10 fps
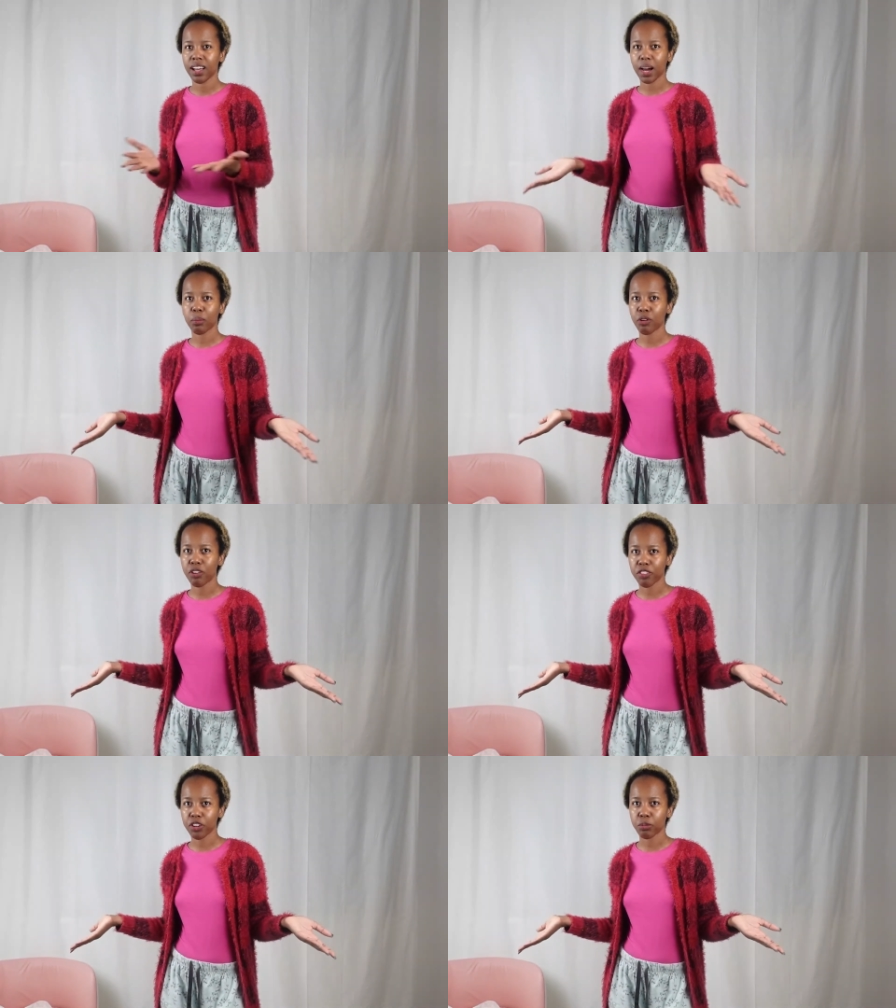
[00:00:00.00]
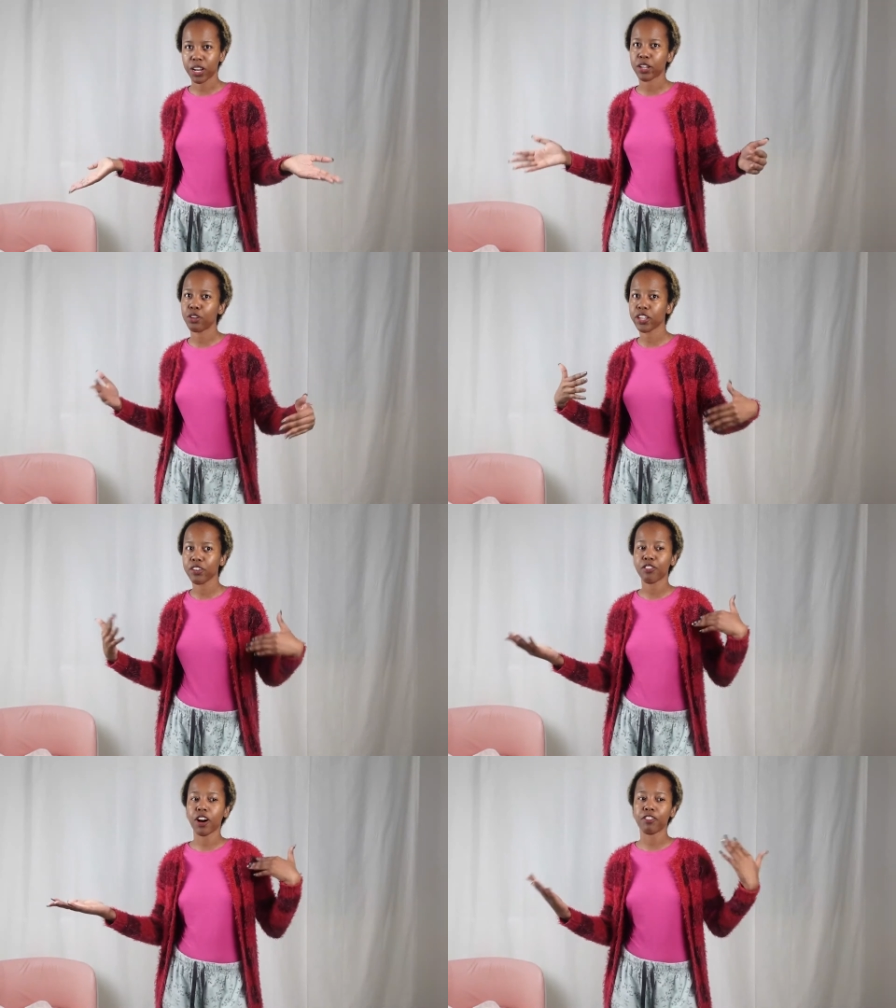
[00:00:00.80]
are more affordable like
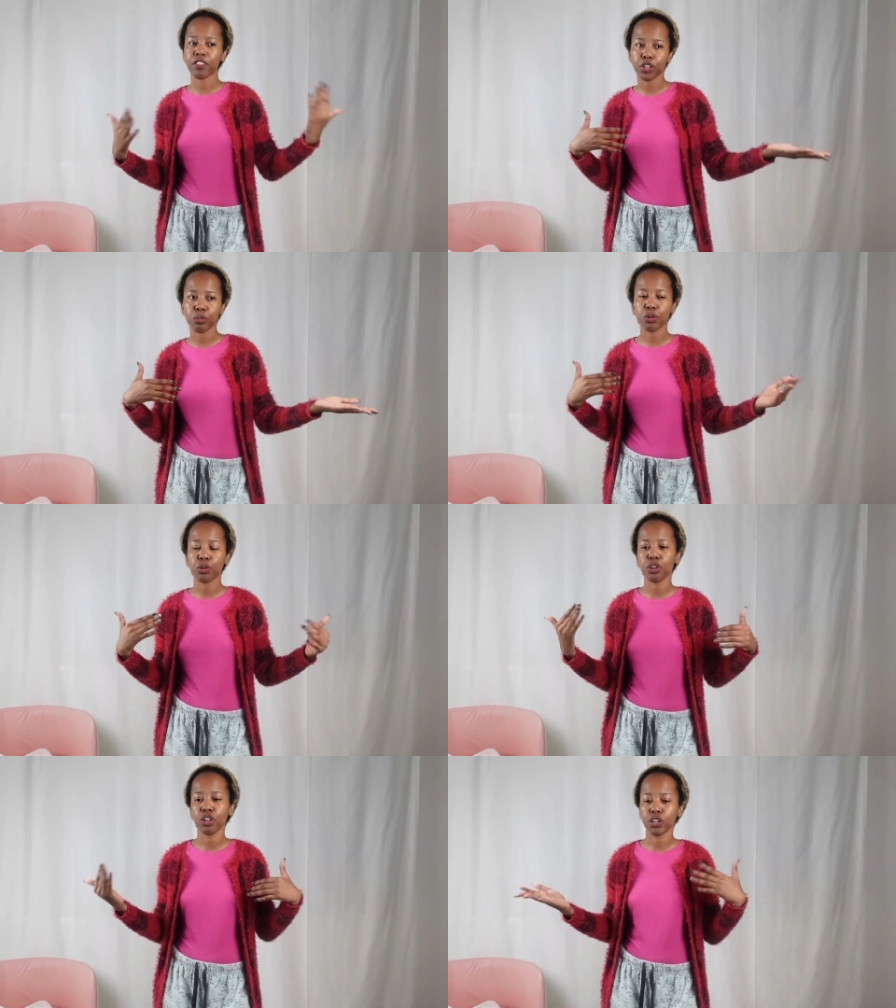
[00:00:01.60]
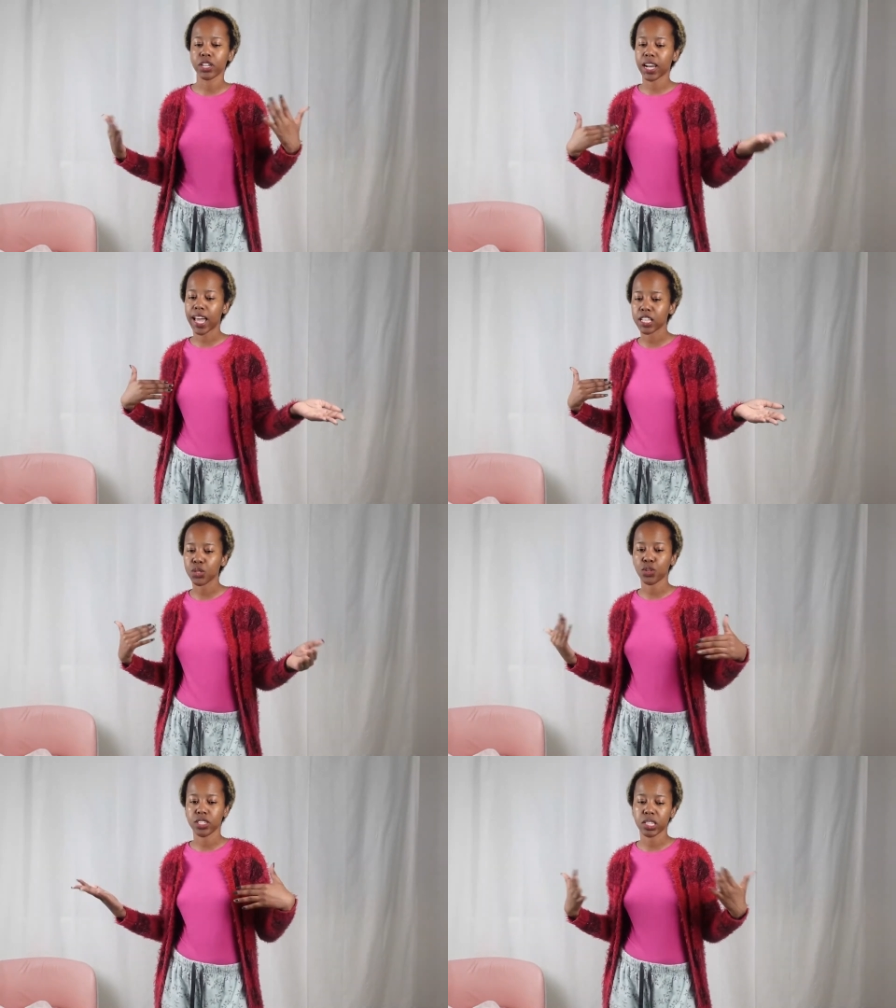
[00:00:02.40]
looking for affordable
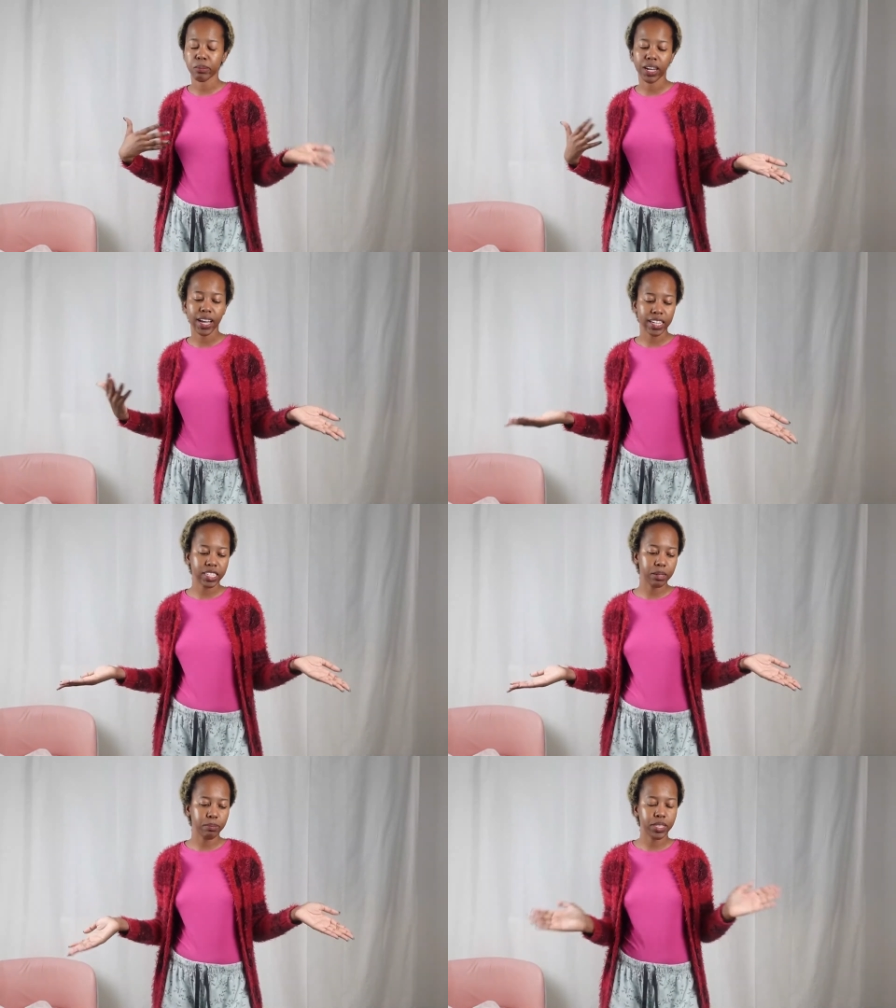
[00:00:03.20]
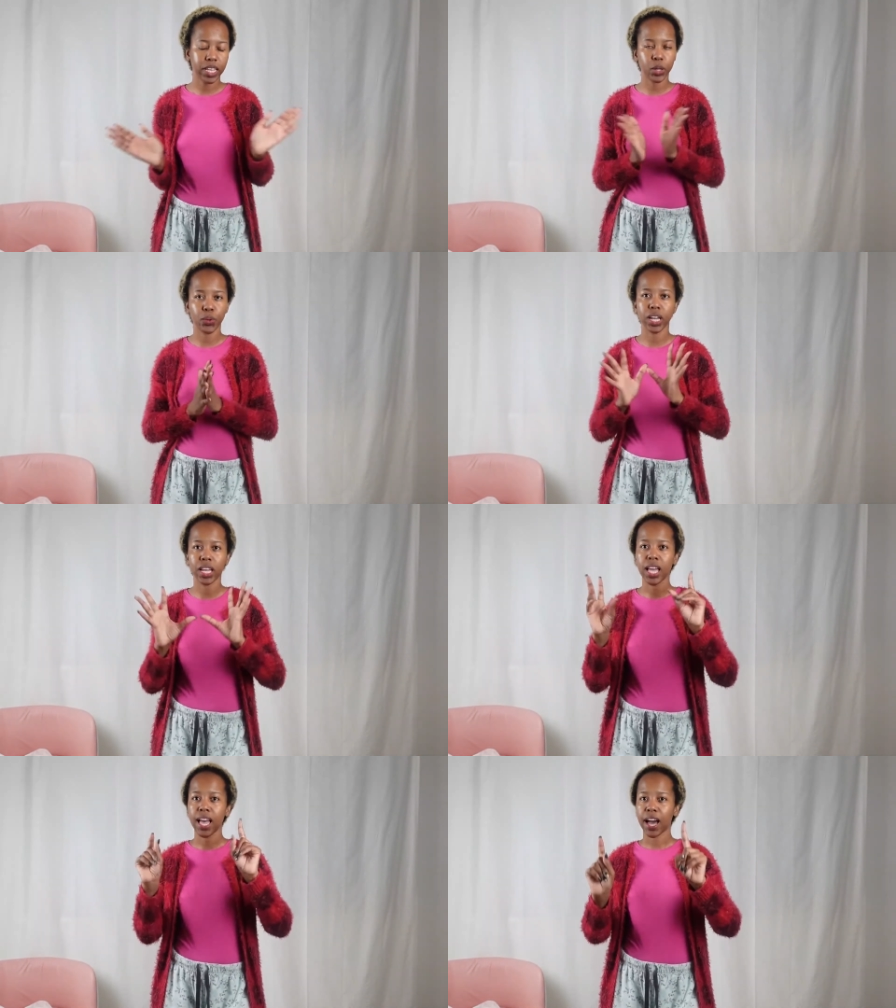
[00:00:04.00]
lookalikes or similar items anyway
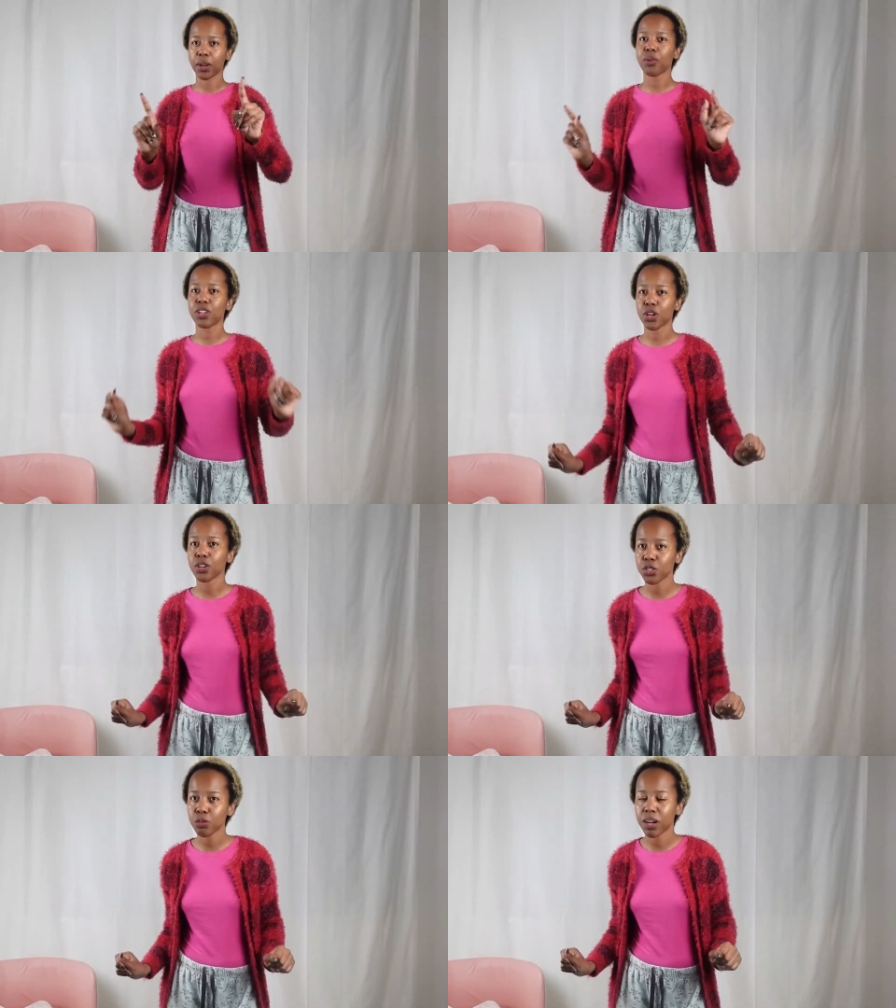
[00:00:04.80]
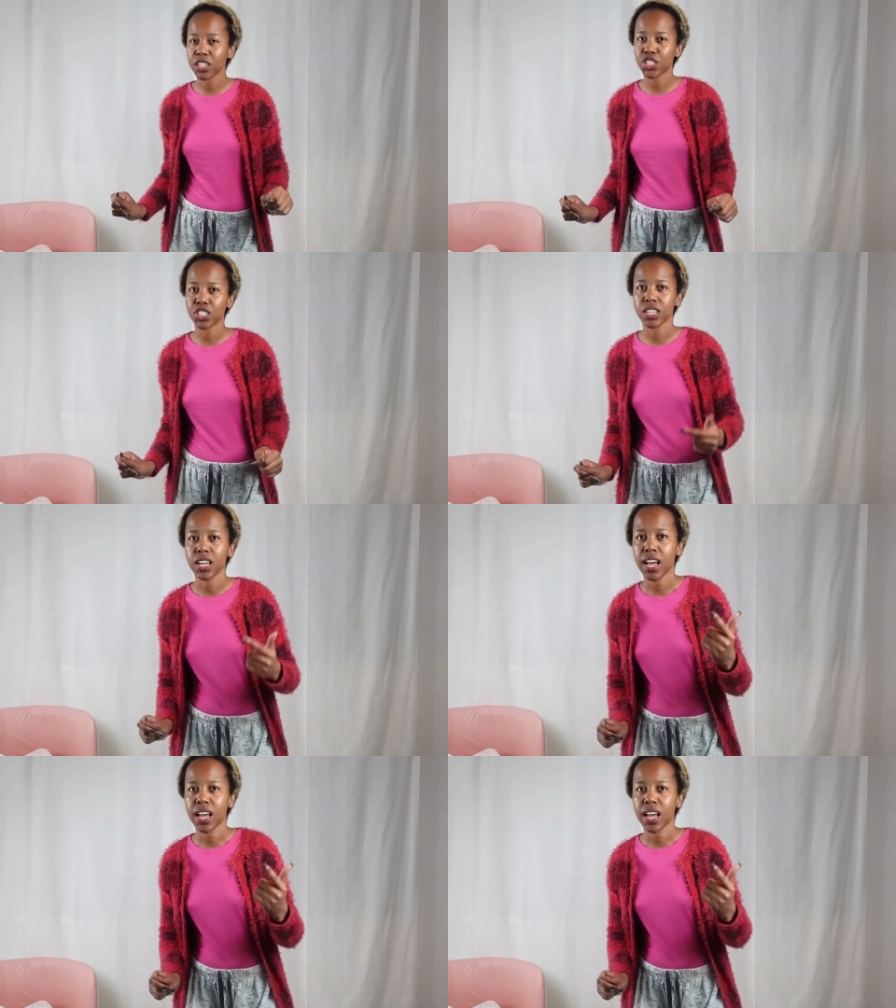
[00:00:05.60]
i don't want to talk too much